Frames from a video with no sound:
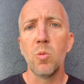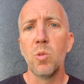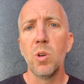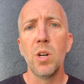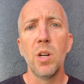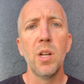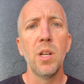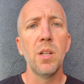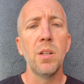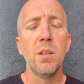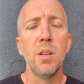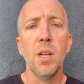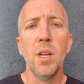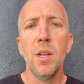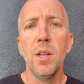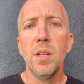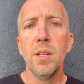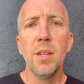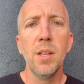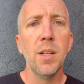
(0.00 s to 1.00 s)
We're in
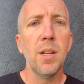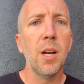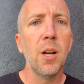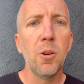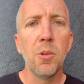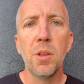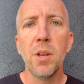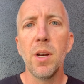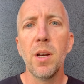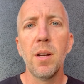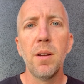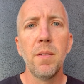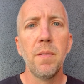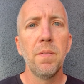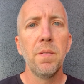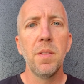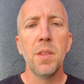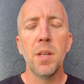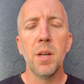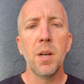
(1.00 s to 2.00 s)

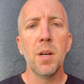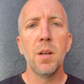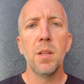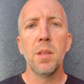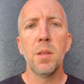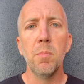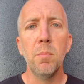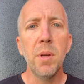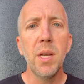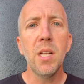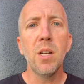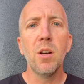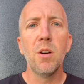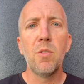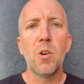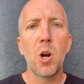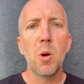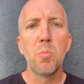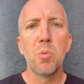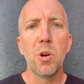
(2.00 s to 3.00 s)
the meat
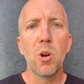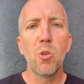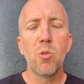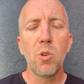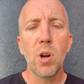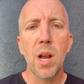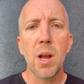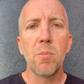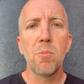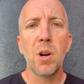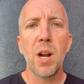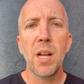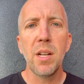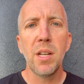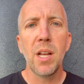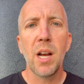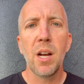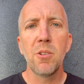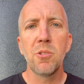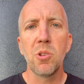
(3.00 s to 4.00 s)
of our program right
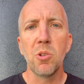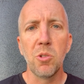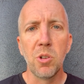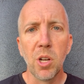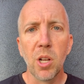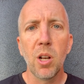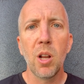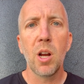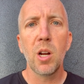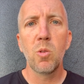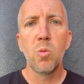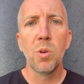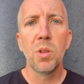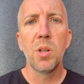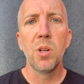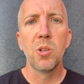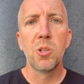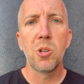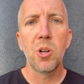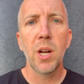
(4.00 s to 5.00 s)
now, so good luck
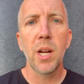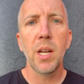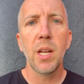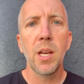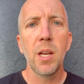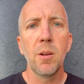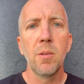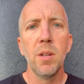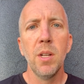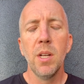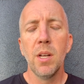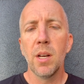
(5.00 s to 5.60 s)
with your training.